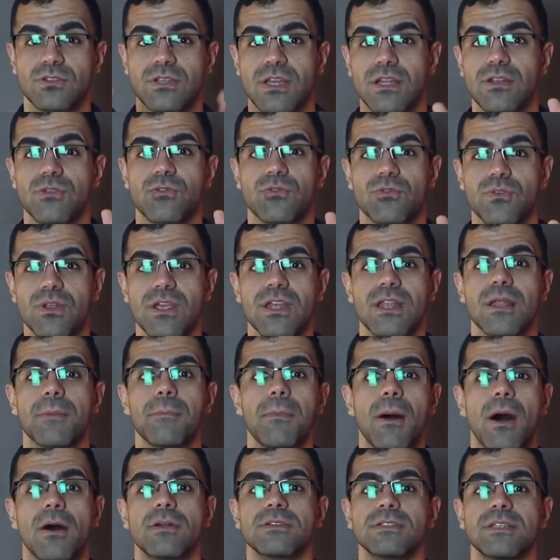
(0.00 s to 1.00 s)
You can read
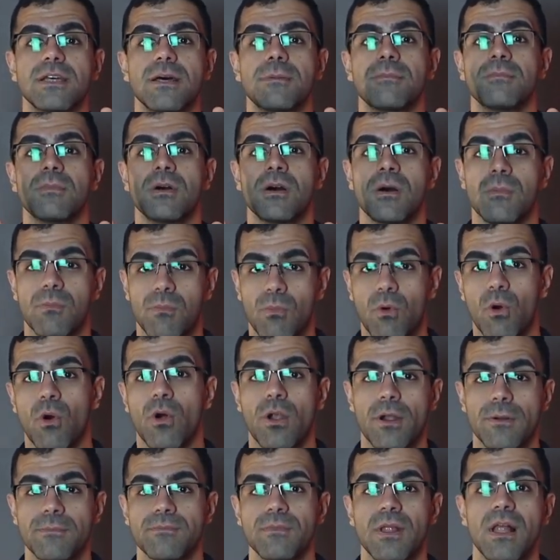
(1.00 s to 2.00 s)
about them
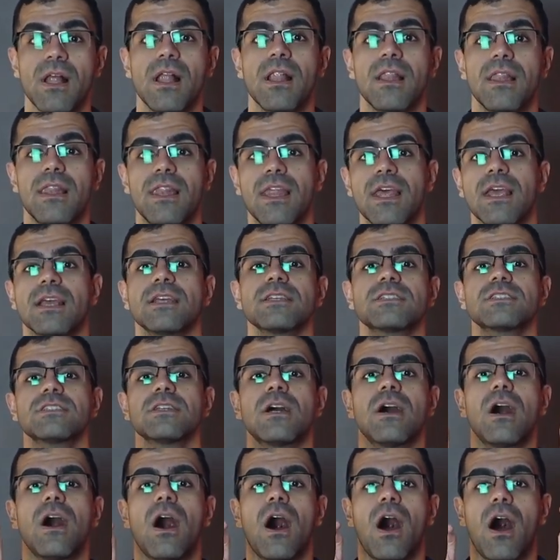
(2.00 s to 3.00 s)
more.
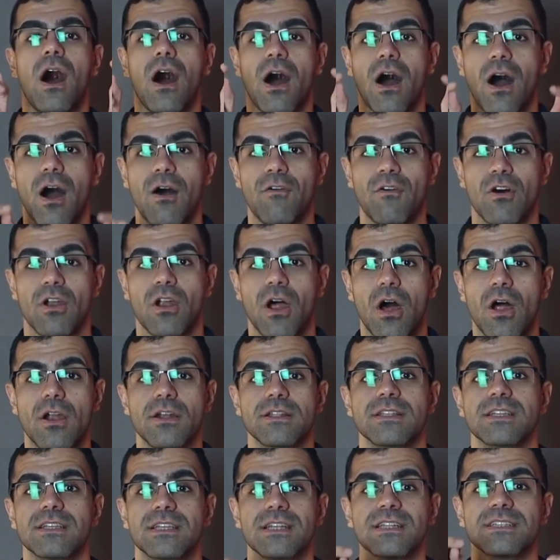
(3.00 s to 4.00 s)
Links of our
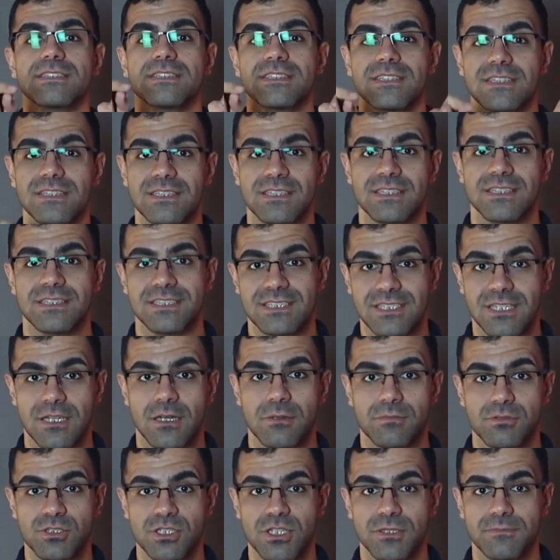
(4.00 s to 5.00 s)
articles in the
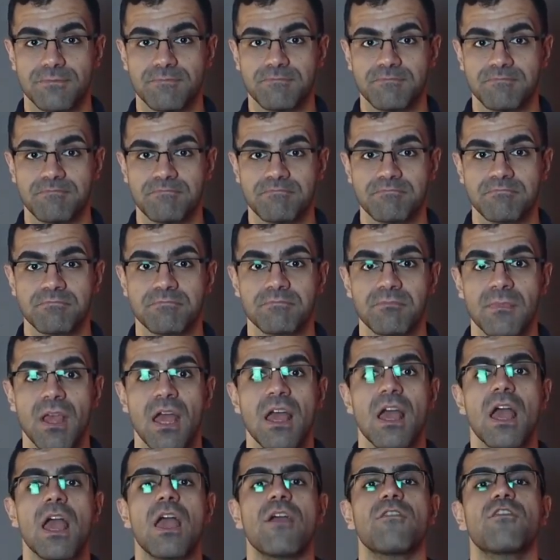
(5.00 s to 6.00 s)
description.
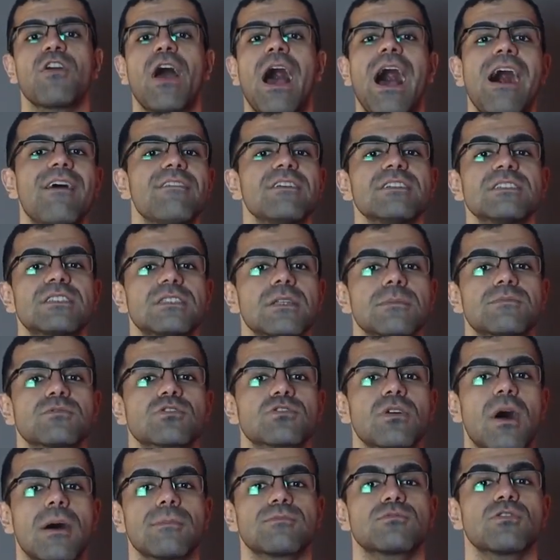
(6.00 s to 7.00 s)
If you haven't
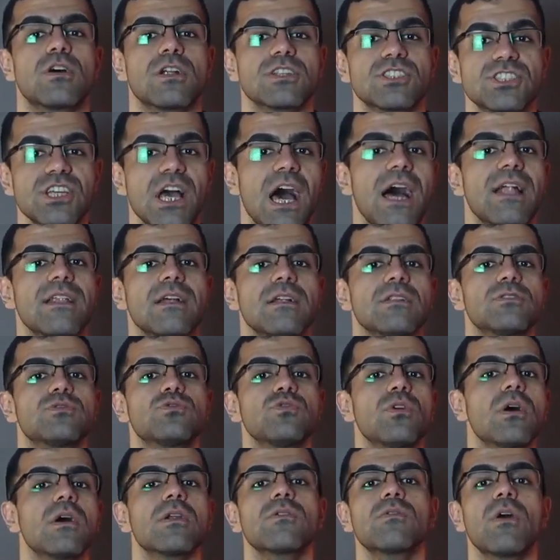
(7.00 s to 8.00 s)
subscribed to our channel,
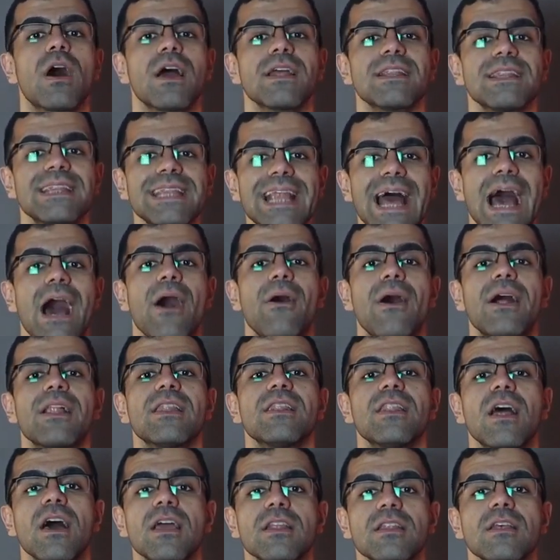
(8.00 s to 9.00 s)
do it right now
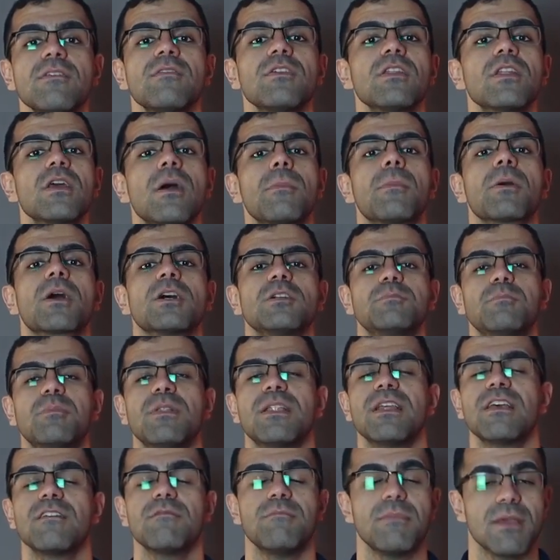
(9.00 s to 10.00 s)
and like the video, because
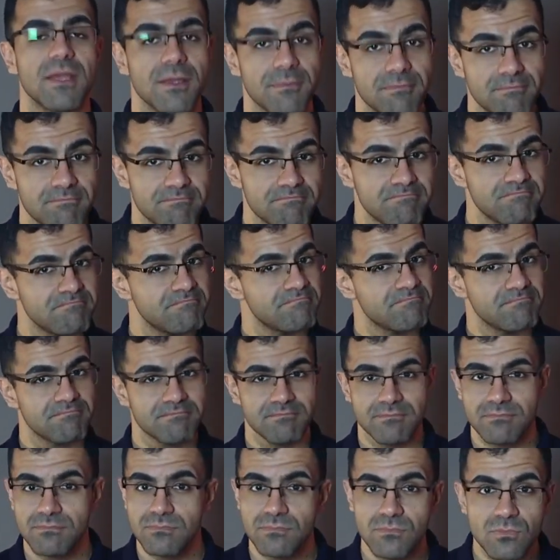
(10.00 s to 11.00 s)
believe me,
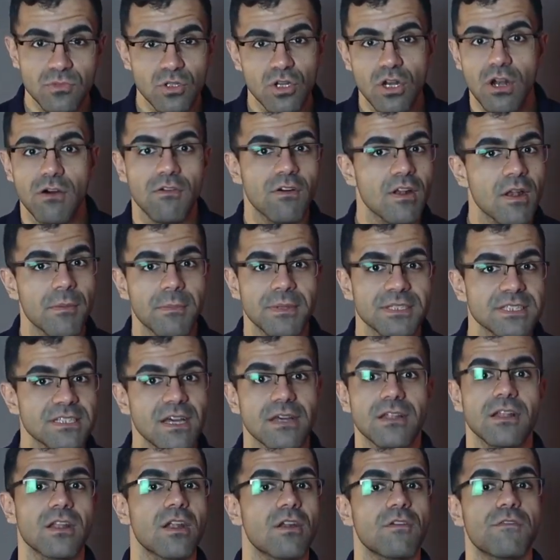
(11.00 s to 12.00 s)
you don't want to
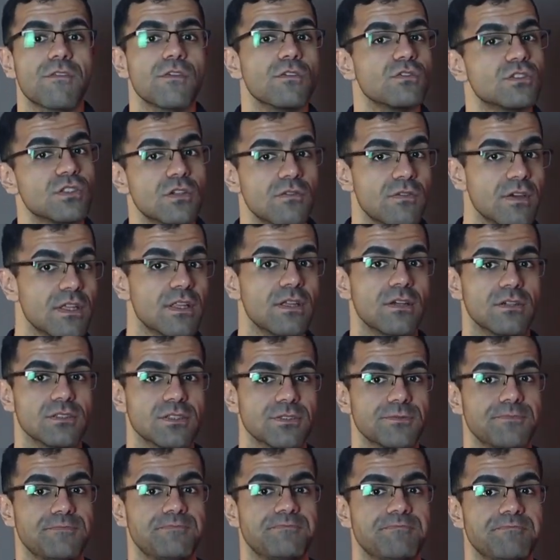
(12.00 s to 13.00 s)
miss out on our future
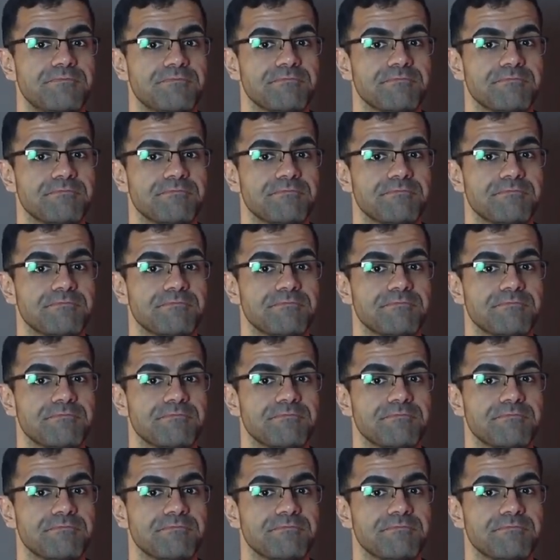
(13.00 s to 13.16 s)
videos.